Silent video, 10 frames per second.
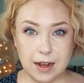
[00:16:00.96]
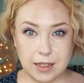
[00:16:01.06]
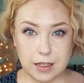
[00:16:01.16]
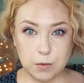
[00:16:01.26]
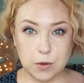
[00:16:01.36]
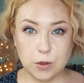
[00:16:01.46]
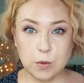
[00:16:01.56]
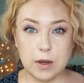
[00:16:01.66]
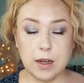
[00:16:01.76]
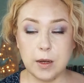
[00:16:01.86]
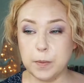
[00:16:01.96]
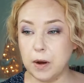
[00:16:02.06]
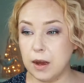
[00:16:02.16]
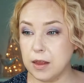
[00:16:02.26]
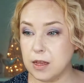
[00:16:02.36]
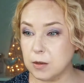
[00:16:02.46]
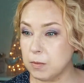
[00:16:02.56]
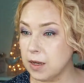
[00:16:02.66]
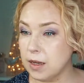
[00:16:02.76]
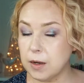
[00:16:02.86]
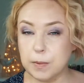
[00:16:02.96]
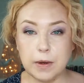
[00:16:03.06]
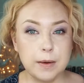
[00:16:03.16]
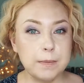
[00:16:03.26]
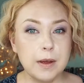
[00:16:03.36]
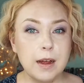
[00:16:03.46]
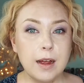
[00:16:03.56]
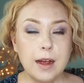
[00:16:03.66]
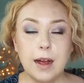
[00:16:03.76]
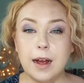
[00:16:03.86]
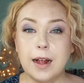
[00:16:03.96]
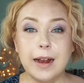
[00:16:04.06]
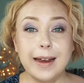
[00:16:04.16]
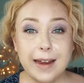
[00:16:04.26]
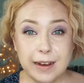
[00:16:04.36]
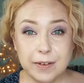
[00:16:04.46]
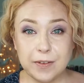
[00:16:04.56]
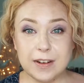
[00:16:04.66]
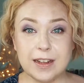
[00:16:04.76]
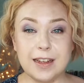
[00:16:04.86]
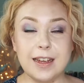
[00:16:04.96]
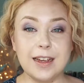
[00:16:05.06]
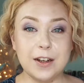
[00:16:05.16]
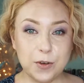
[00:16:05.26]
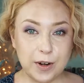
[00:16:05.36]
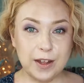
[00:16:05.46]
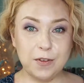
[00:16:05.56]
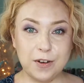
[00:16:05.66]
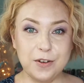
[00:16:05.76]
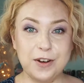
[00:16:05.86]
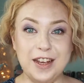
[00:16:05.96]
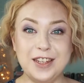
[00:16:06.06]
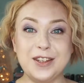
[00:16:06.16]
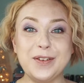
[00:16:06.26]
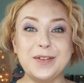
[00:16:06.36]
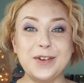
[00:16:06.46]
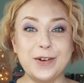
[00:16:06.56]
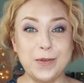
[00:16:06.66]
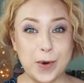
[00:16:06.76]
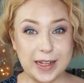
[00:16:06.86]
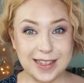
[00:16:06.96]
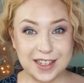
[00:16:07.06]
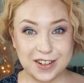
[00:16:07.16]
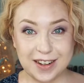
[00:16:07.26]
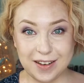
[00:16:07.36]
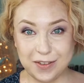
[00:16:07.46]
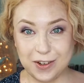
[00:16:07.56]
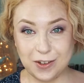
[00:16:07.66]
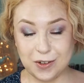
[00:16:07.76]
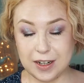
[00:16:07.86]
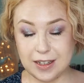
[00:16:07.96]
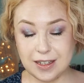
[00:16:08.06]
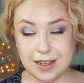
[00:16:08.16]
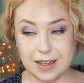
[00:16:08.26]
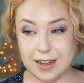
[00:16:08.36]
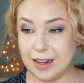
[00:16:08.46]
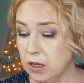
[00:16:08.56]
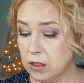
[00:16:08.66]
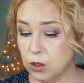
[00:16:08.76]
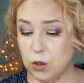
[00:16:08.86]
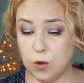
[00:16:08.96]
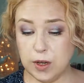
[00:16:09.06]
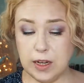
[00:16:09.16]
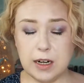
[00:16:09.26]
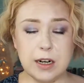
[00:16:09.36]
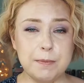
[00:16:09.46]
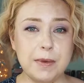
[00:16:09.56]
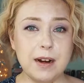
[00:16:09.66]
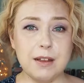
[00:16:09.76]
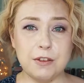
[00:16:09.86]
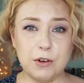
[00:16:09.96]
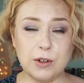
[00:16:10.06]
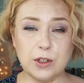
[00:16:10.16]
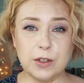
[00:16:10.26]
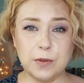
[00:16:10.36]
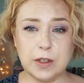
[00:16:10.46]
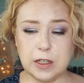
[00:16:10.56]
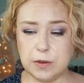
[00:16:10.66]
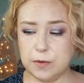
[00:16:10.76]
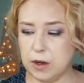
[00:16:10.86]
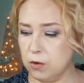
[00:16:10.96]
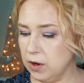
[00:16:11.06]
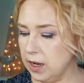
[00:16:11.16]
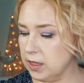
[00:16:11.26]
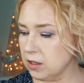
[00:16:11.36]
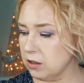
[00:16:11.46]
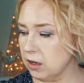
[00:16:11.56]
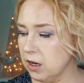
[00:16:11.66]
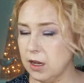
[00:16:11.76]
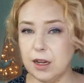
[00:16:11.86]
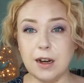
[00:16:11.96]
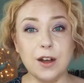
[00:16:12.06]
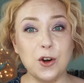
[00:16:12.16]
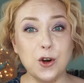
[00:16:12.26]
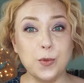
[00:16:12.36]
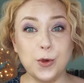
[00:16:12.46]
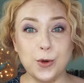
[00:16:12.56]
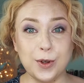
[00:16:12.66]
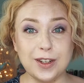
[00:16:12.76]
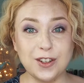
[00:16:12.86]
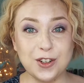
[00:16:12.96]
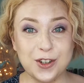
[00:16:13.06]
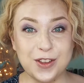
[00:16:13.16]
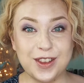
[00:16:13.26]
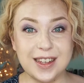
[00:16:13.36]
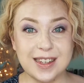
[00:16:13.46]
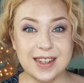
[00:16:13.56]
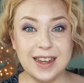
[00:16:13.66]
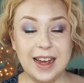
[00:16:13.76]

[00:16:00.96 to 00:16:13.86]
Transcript: as it was when I applied this makeup. Definitely great foundation for winter and for dry skin. So here are my thoughts of this foundation. I hope you enjoyed this.